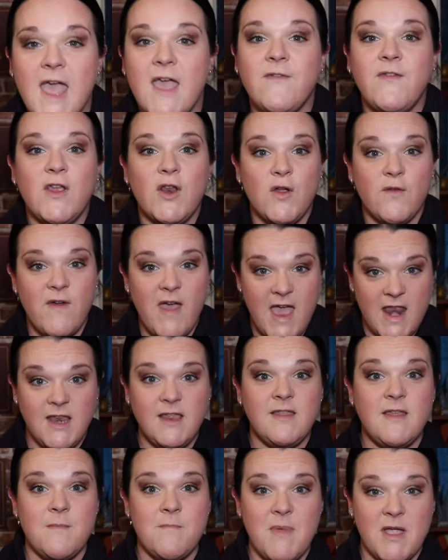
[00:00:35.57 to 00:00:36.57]
If you love
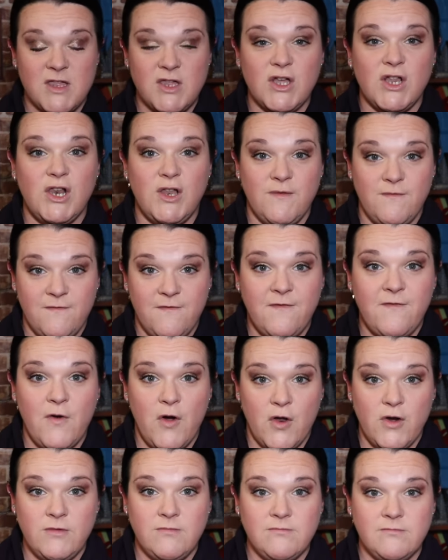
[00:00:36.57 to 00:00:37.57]
anything magical and
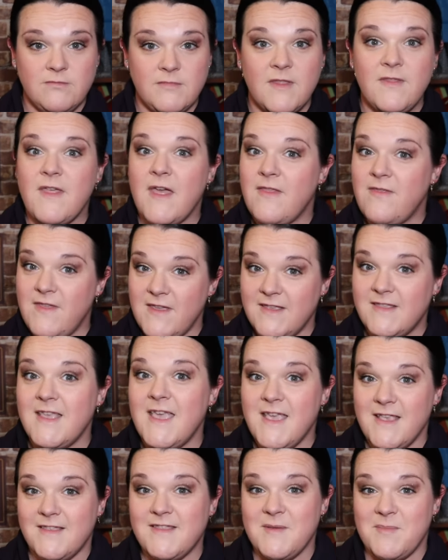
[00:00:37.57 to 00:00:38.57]
fun, then this
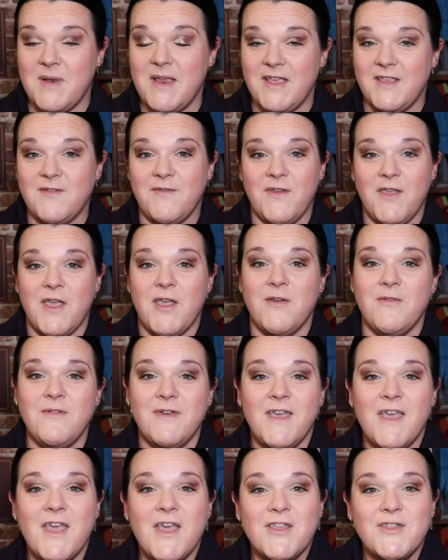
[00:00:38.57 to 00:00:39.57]
is the place for you.
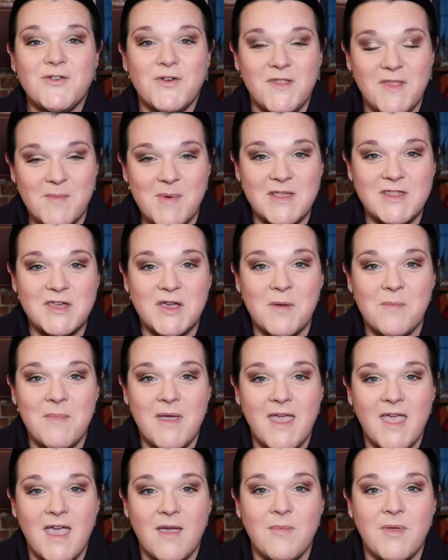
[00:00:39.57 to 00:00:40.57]
Join the Magic and
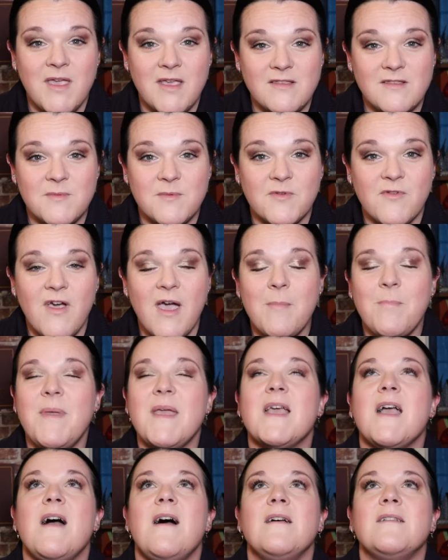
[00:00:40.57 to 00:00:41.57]
Mayhem, hit subscribe
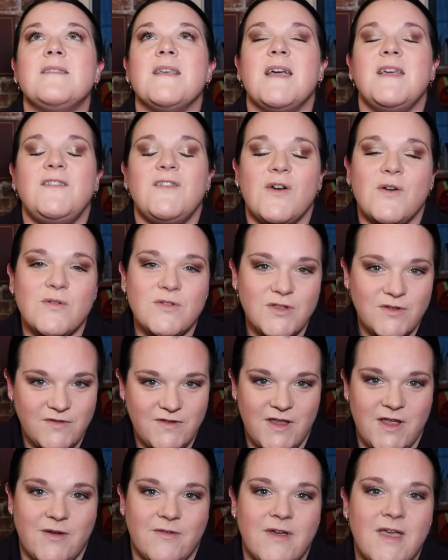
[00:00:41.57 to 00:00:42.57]
because I told you
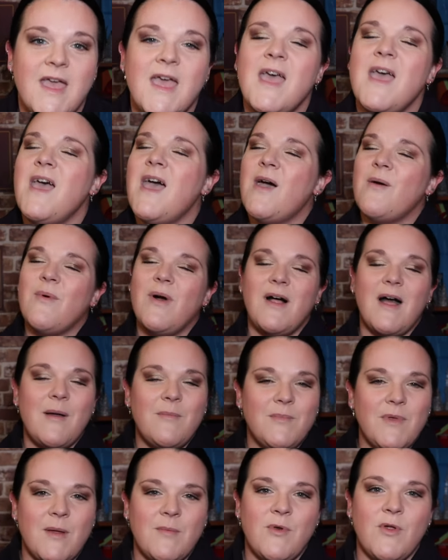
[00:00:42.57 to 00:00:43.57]
to. Well,
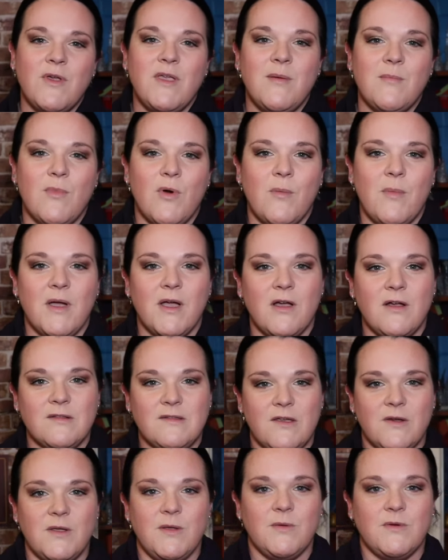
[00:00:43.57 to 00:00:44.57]
I'm, I'm not your mum, I can't
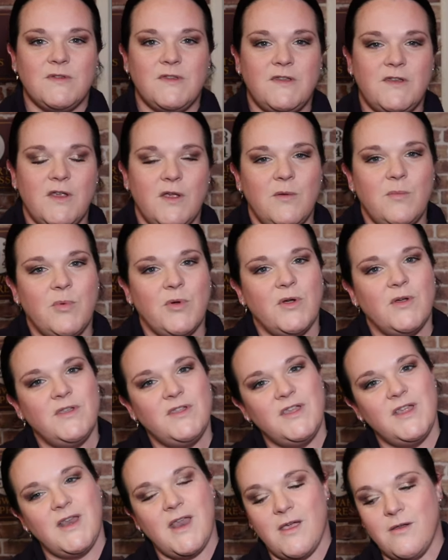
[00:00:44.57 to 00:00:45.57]
tell you what to do,
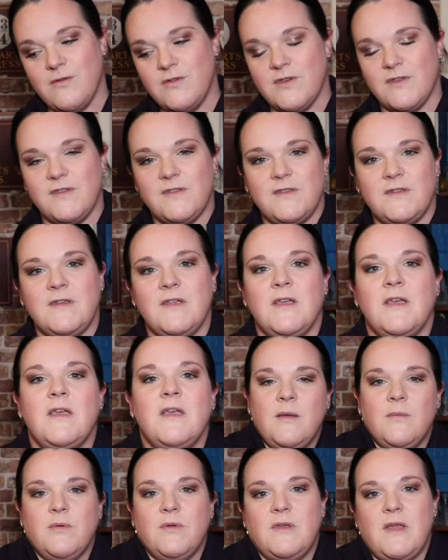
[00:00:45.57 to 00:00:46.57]
but you know, just
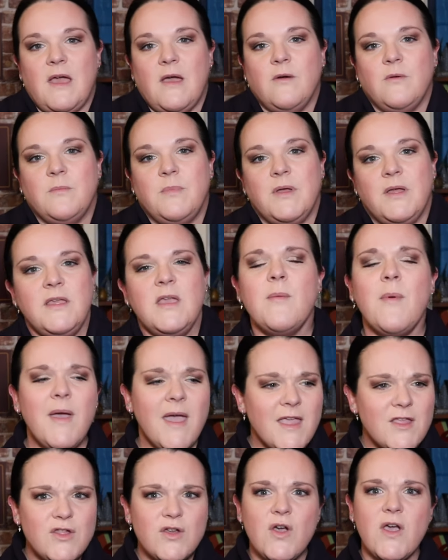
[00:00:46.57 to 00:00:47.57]
it would help. You
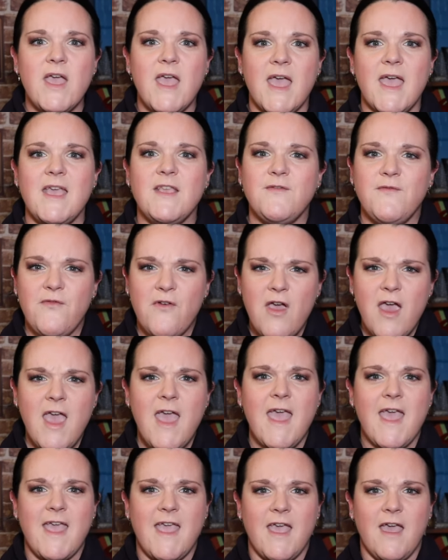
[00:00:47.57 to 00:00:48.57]
might enjoy it. It's
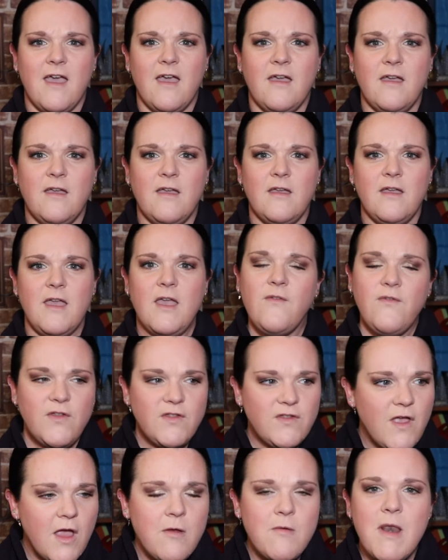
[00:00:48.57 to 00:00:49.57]
free. If
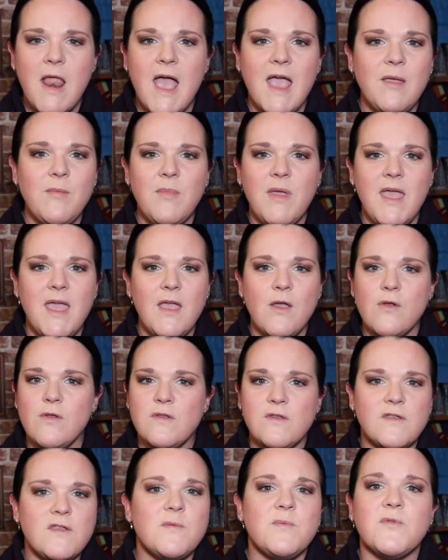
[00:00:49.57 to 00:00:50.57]
you don't like me,
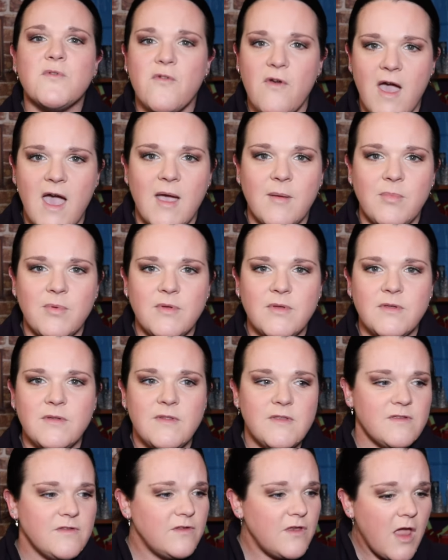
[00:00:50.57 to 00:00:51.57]
unsubscribe.
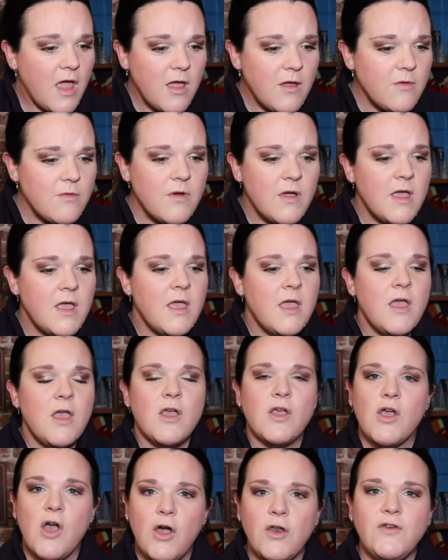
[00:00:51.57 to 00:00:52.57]
There's no
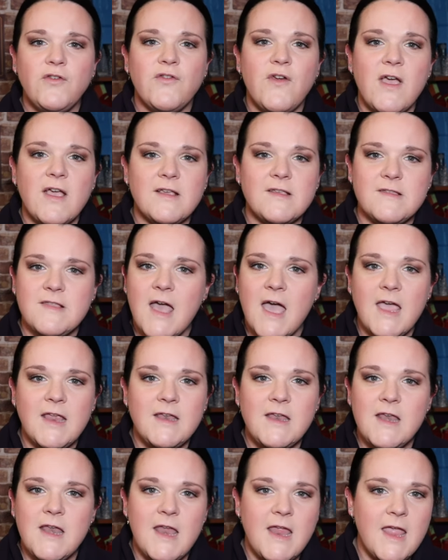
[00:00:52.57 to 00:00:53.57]
contract
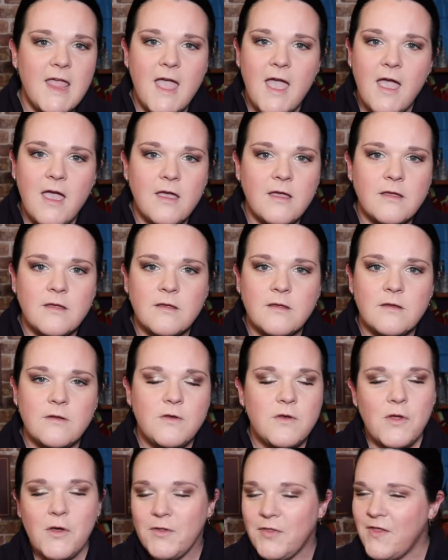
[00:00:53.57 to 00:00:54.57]
signing here.
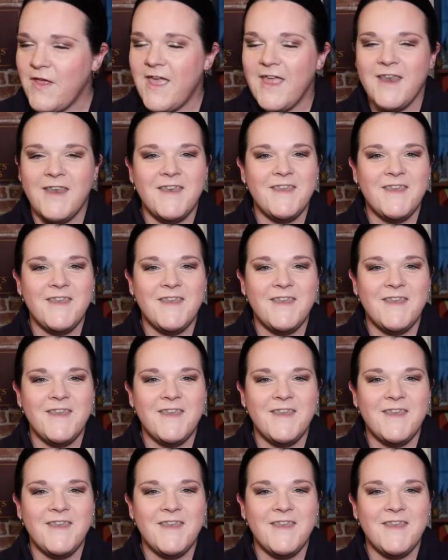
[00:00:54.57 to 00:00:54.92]
Nothing.